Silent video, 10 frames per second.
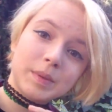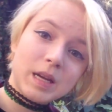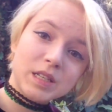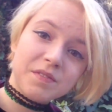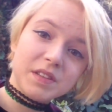
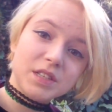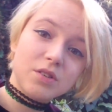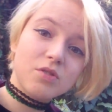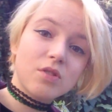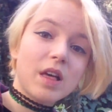because of this
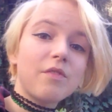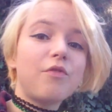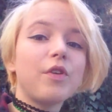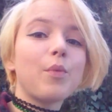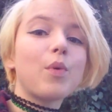whole
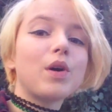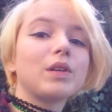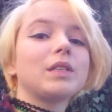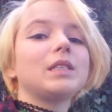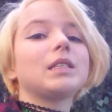everyone
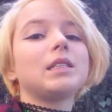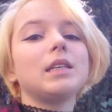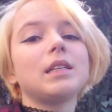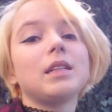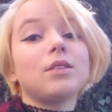is a
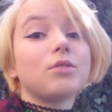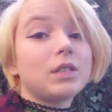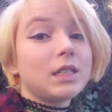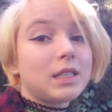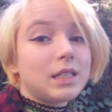little
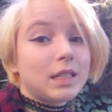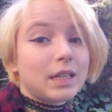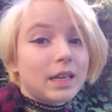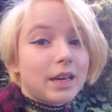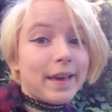
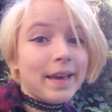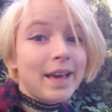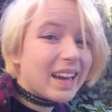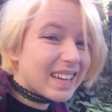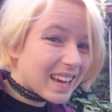autistic thing,
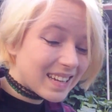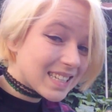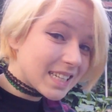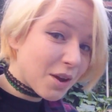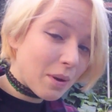I
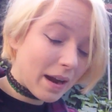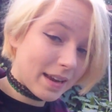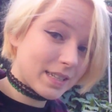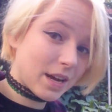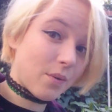can see where
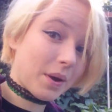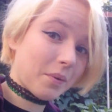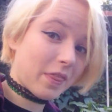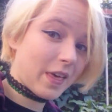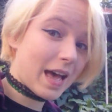he's going
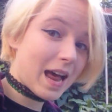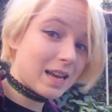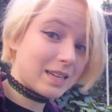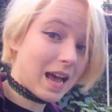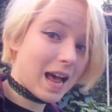with
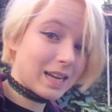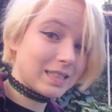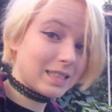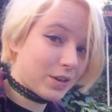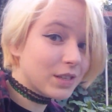that, and
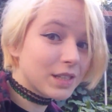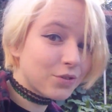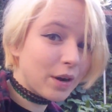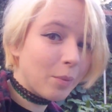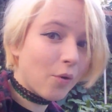I couldn't
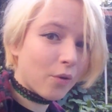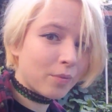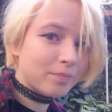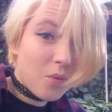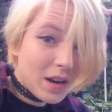agree more.
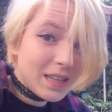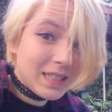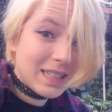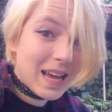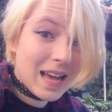What
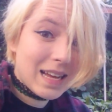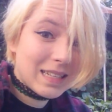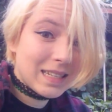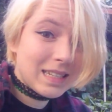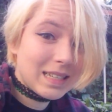he
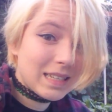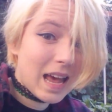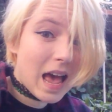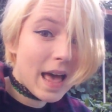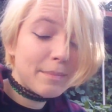says is
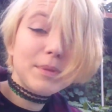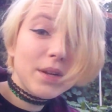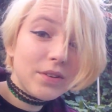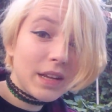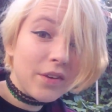
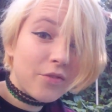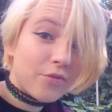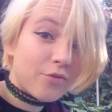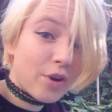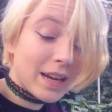absolutely
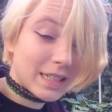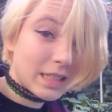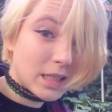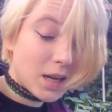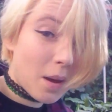
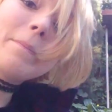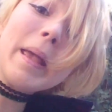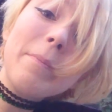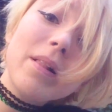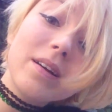right.
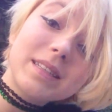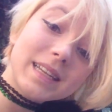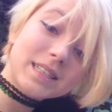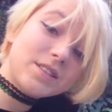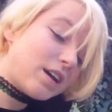People are
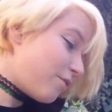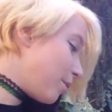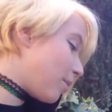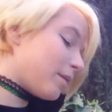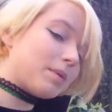dicks to
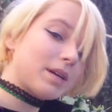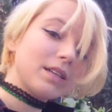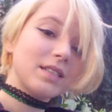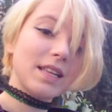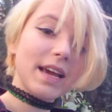everyone
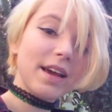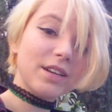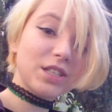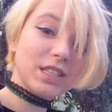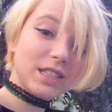because they
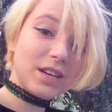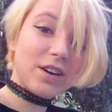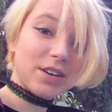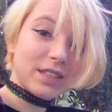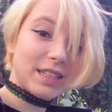just
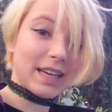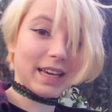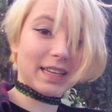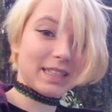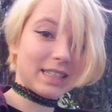are
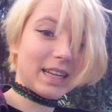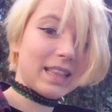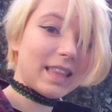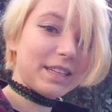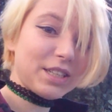dicks
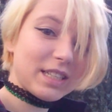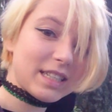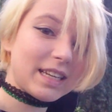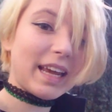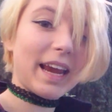and they
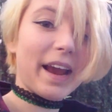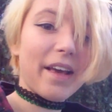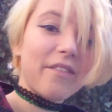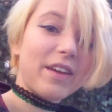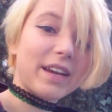just
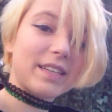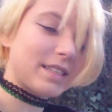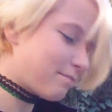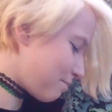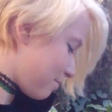need a victim.